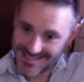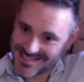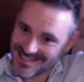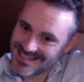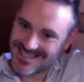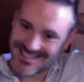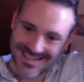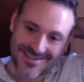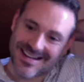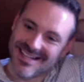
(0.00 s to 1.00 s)
It's a
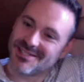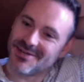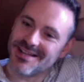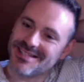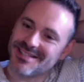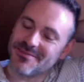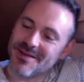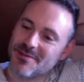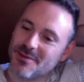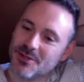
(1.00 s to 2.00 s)
really interesting
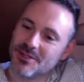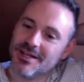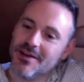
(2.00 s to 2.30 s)
match because